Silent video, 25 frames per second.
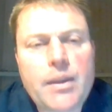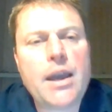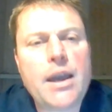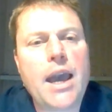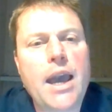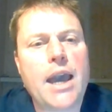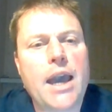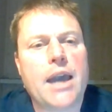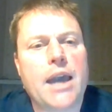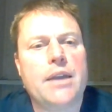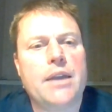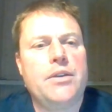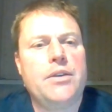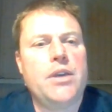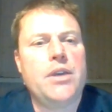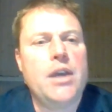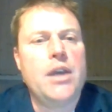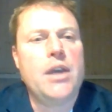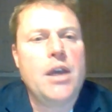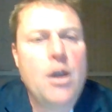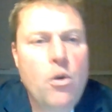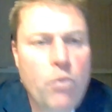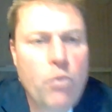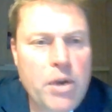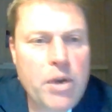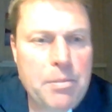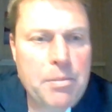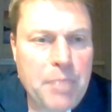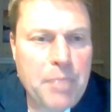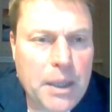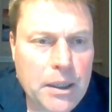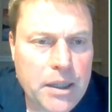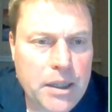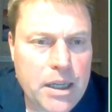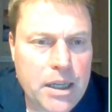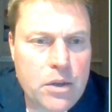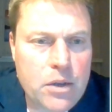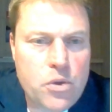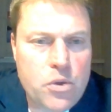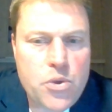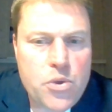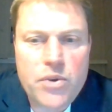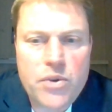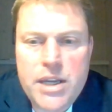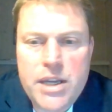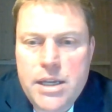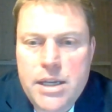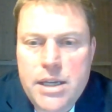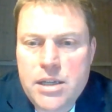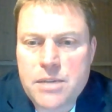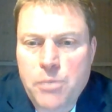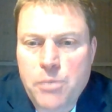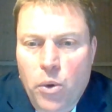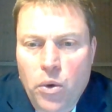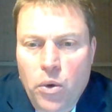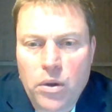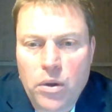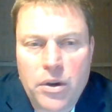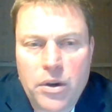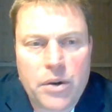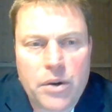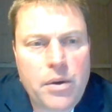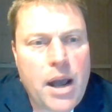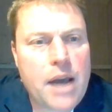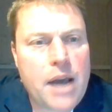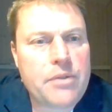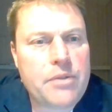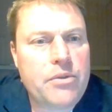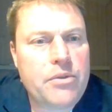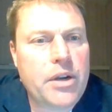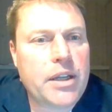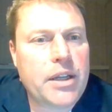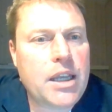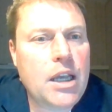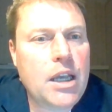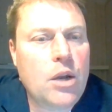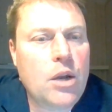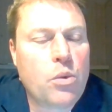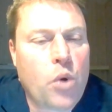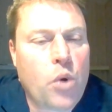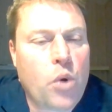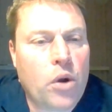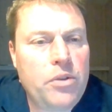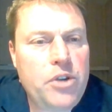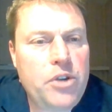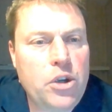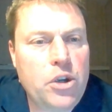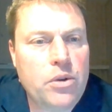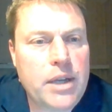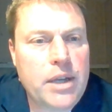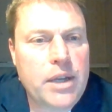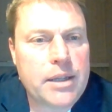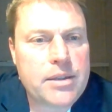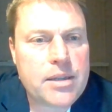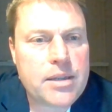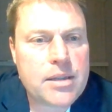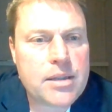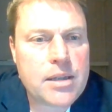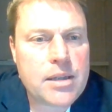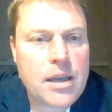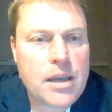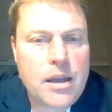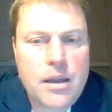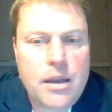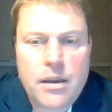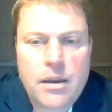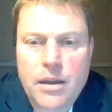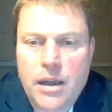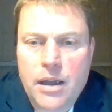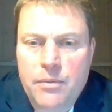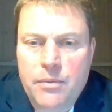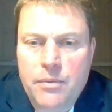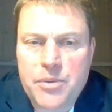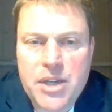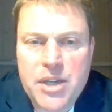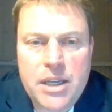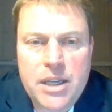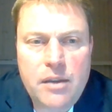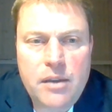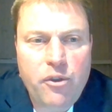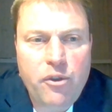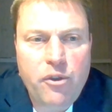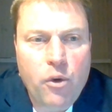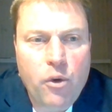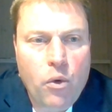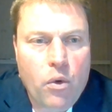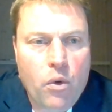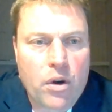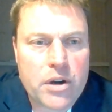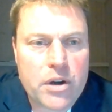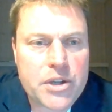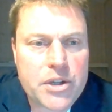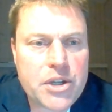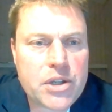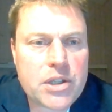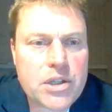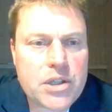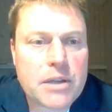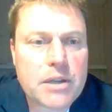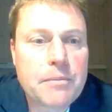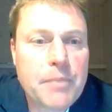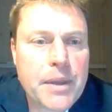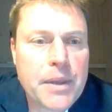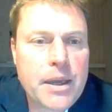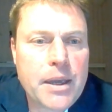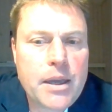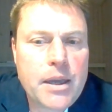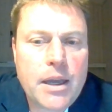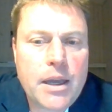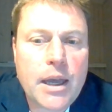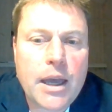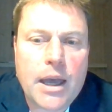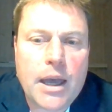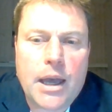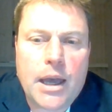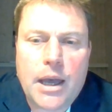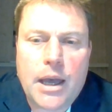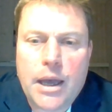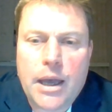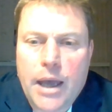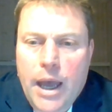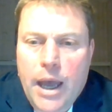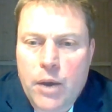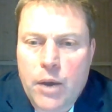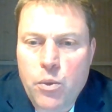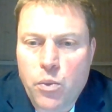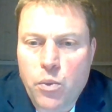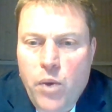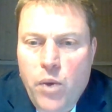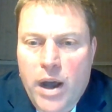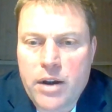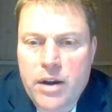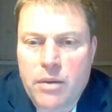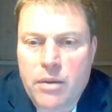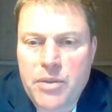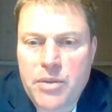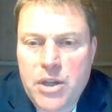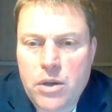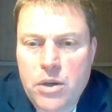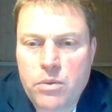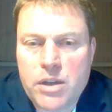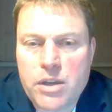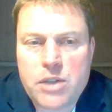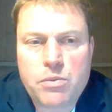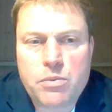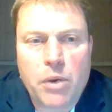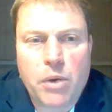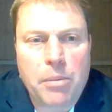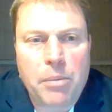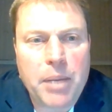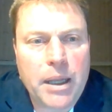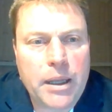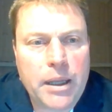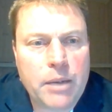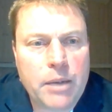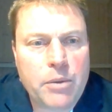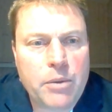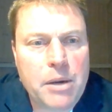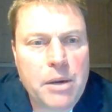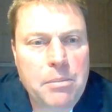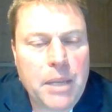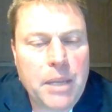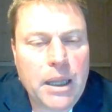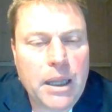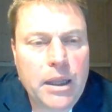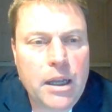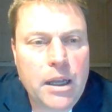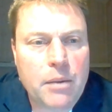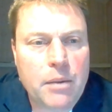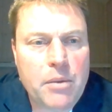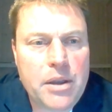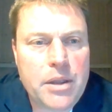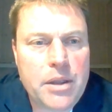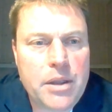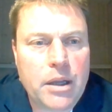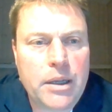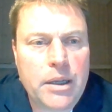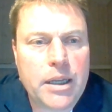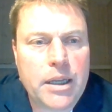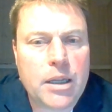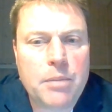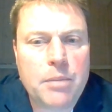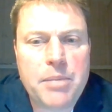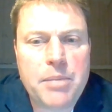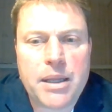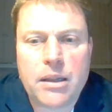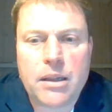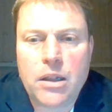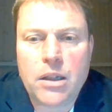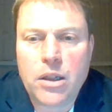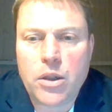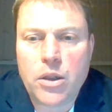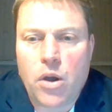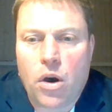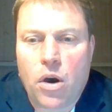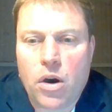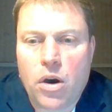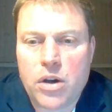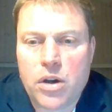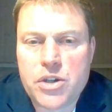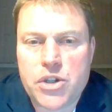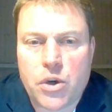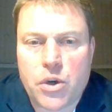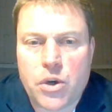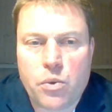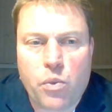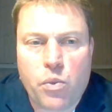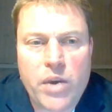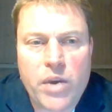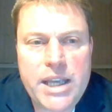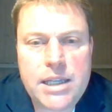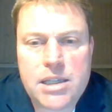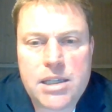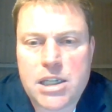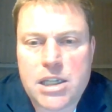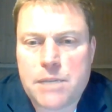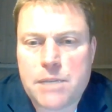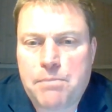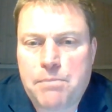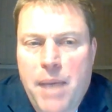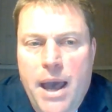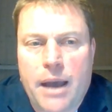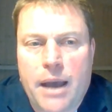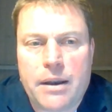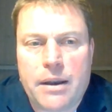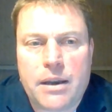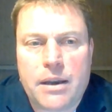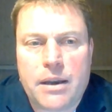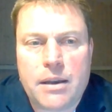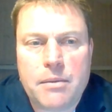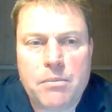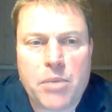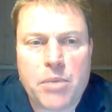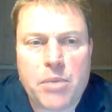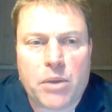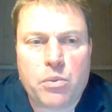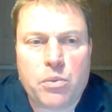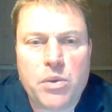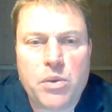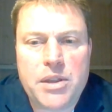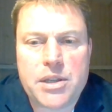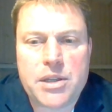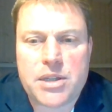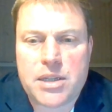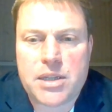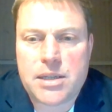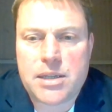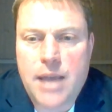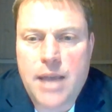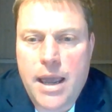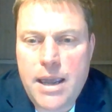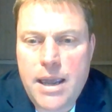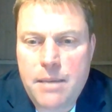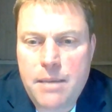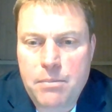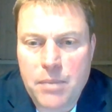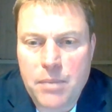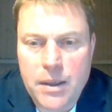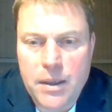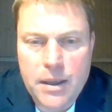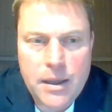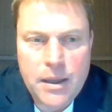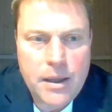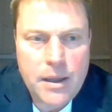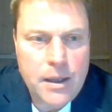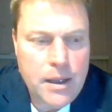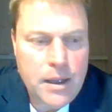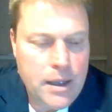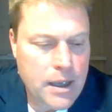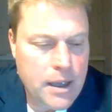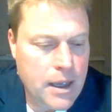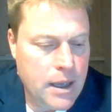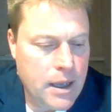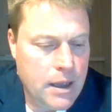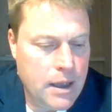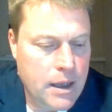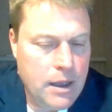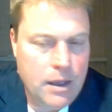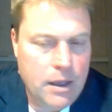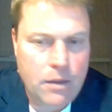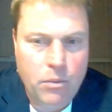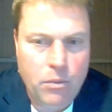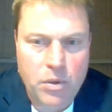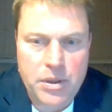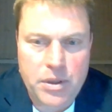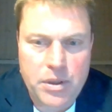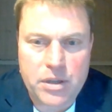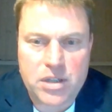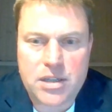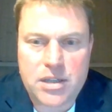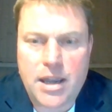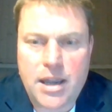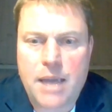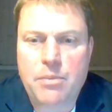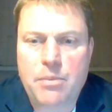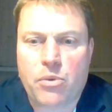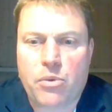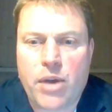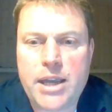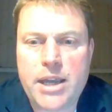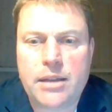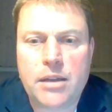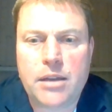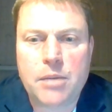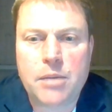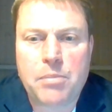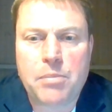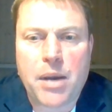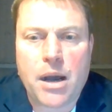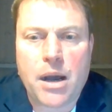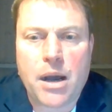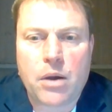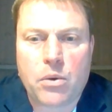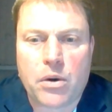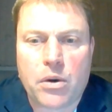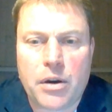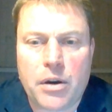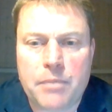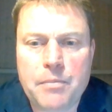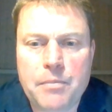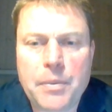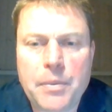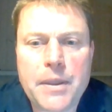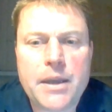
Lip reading: And we're building three smaller 100 kilowatt units, D4s. And one of the units we're building with a little bit larger wingspan, but with the same rated power.